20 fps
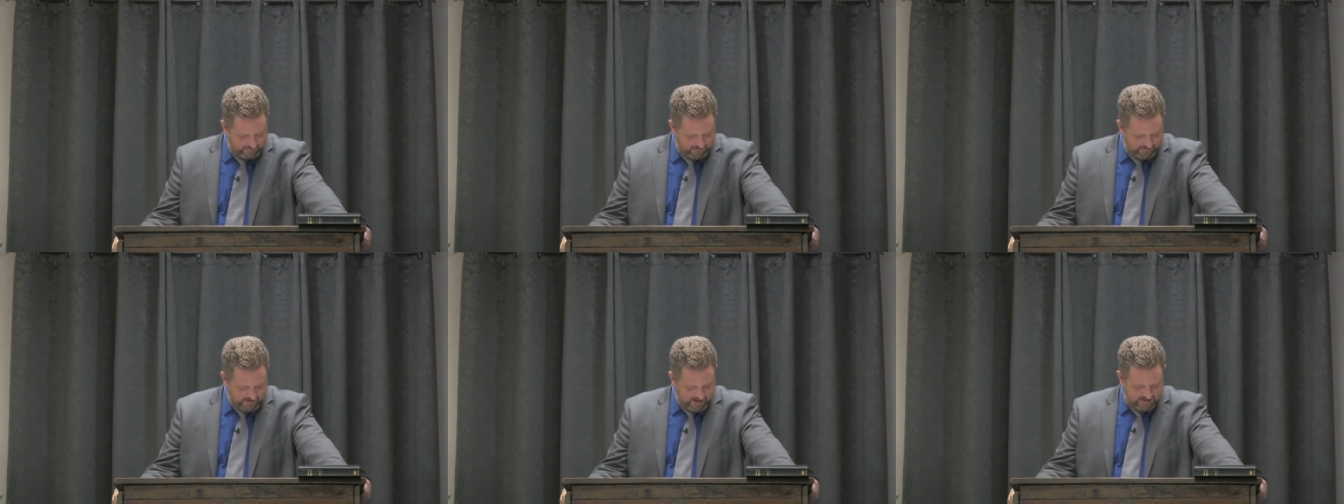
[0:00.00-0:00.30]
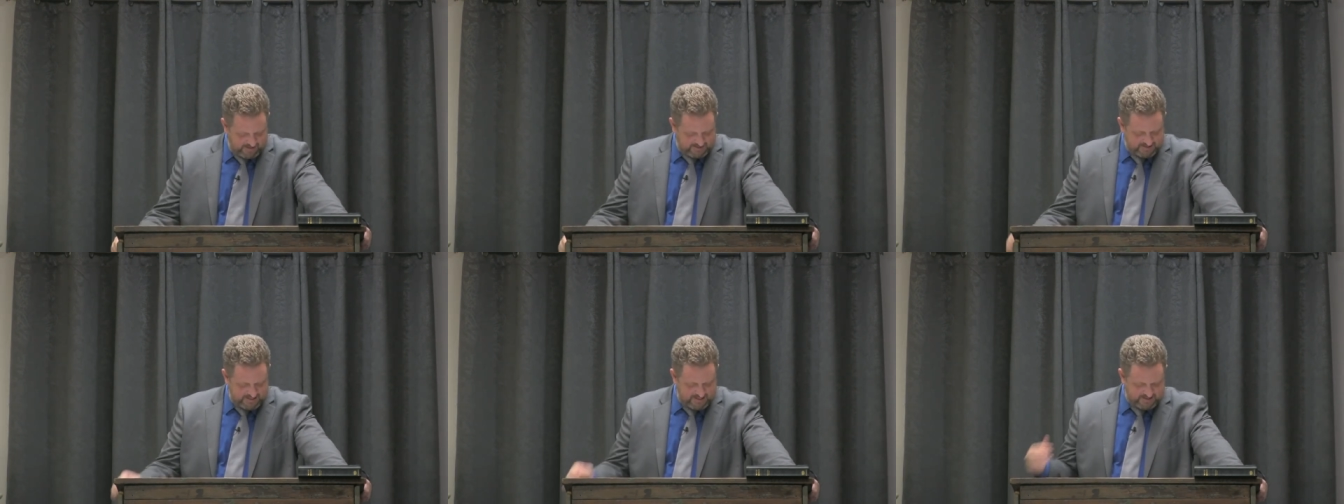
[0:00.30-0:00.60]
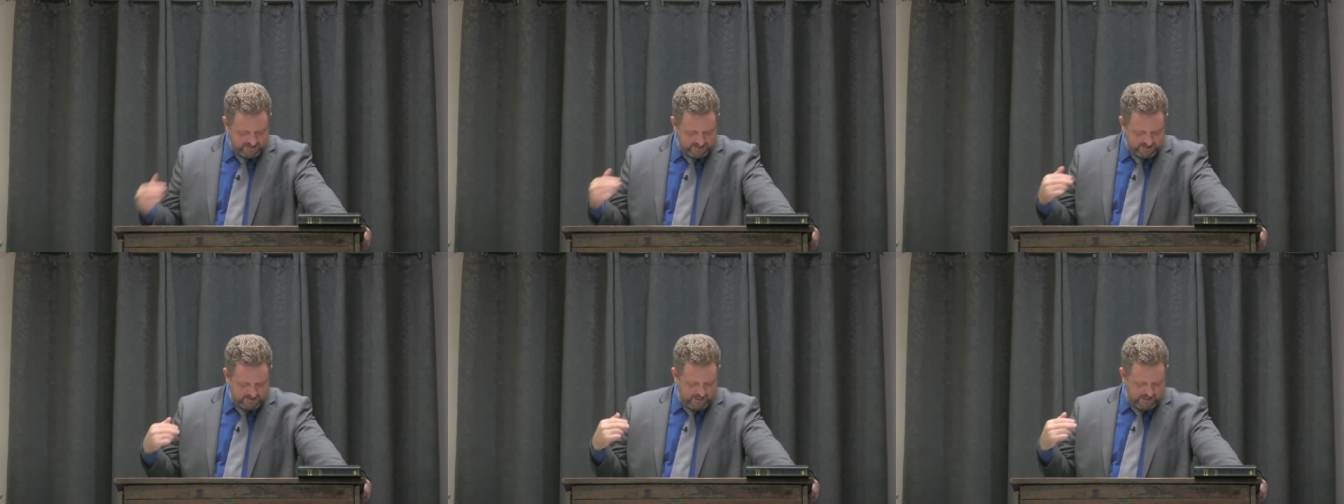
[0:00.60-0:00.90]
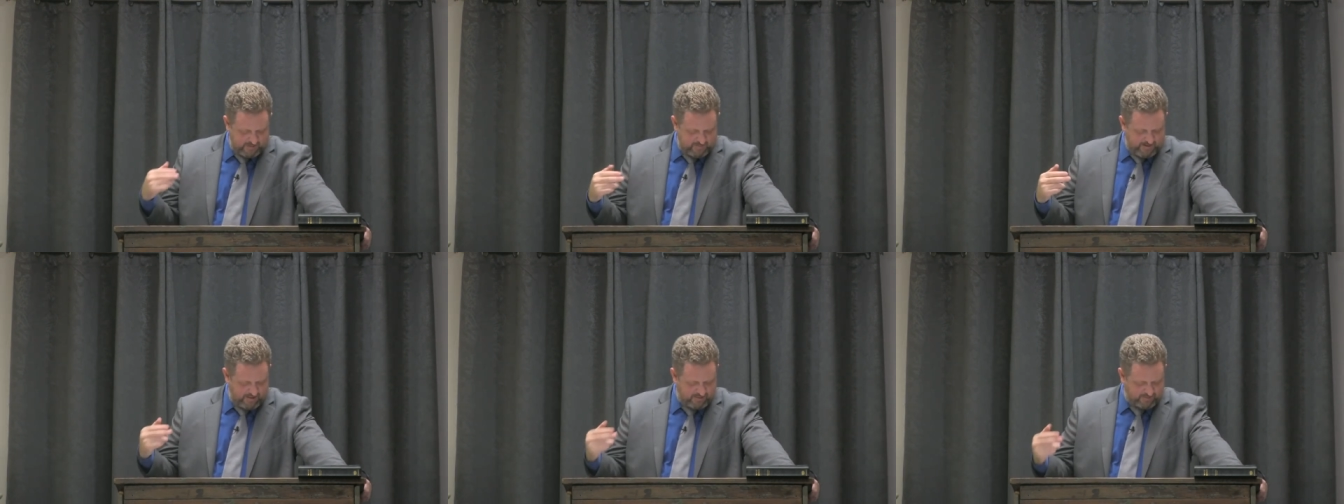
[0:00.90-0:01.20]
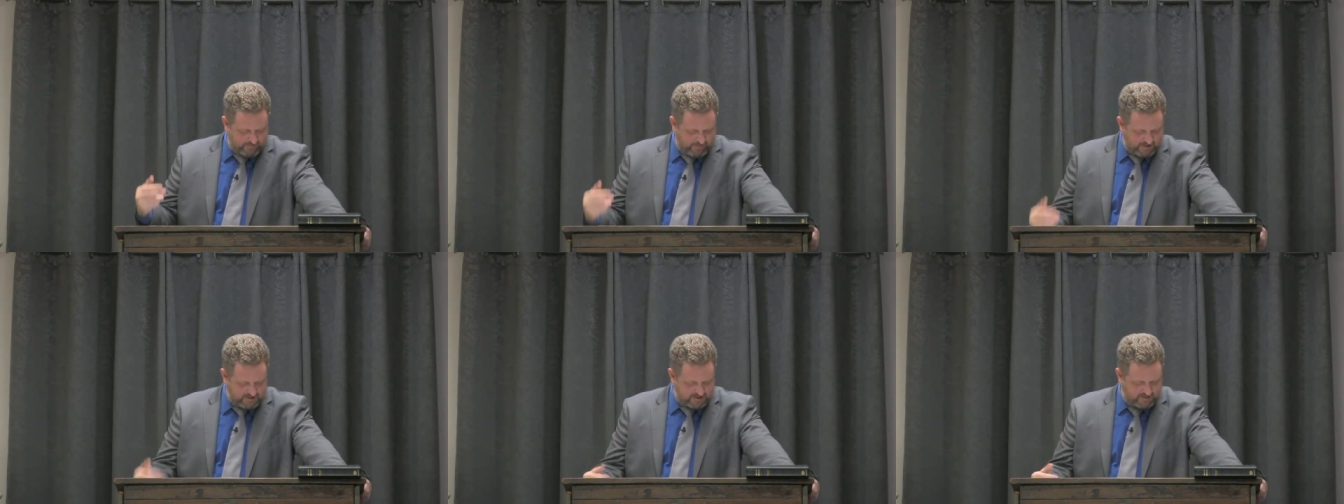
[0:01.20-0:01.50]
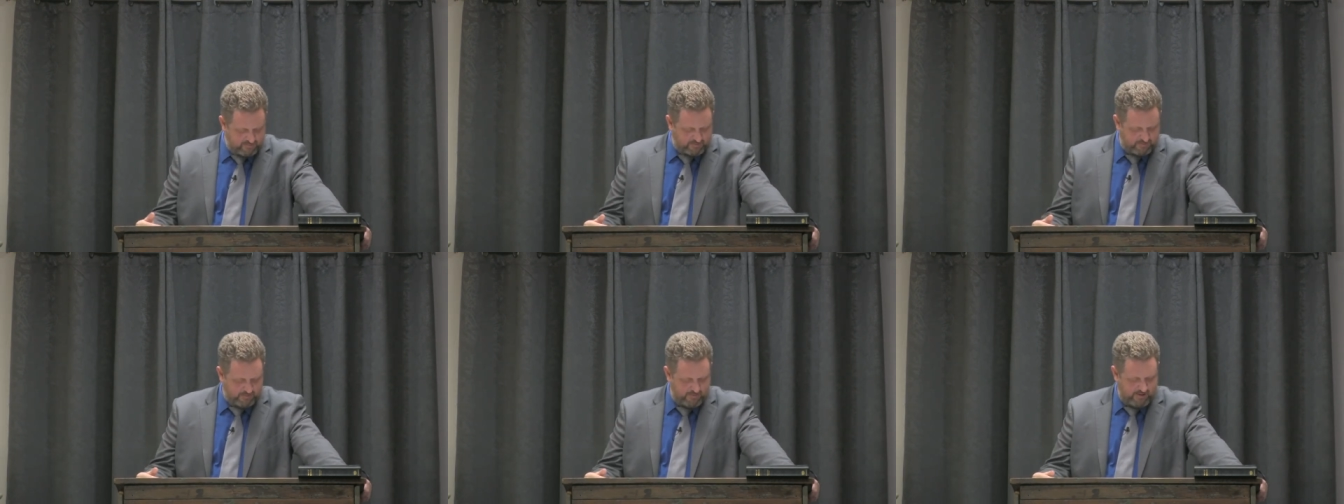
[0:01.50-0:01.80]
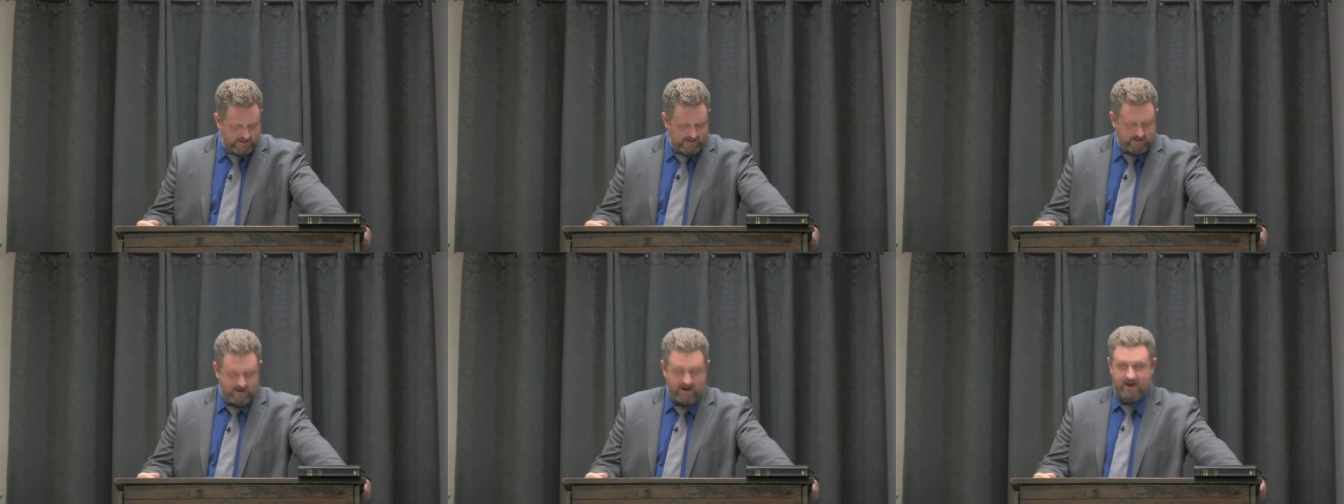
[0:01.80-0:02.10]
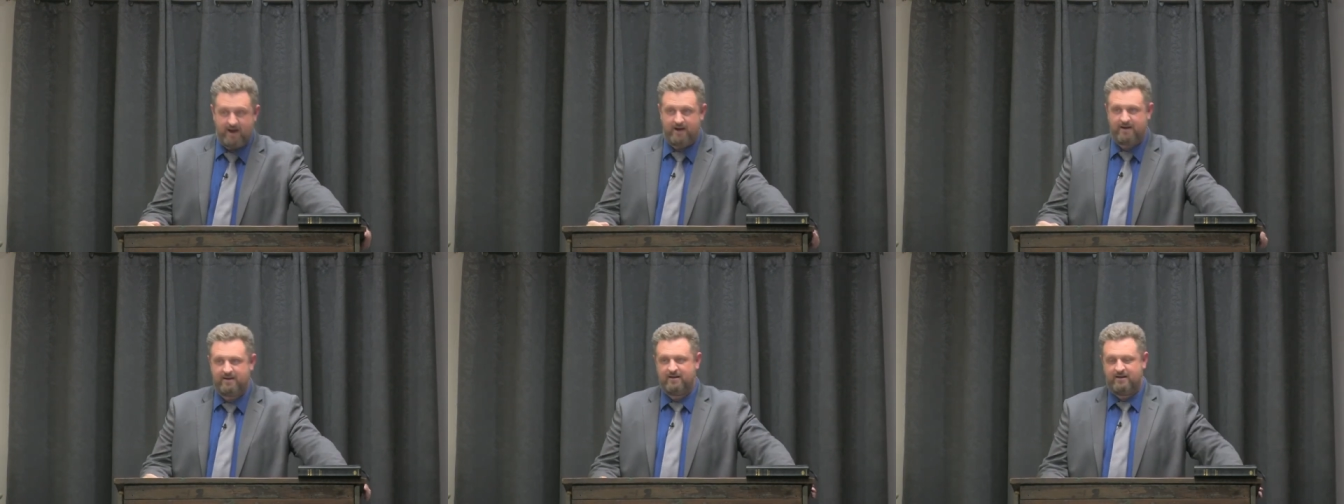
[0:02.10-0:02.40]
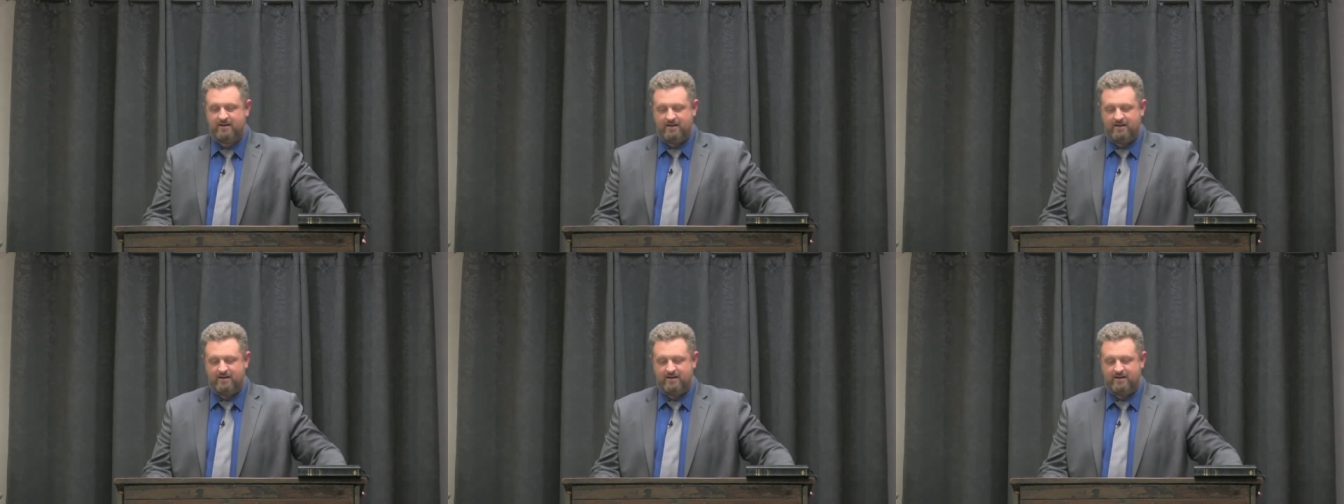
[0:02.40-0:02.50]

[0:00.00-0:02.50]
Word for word: and it says, and his young man thrust him through, and he died.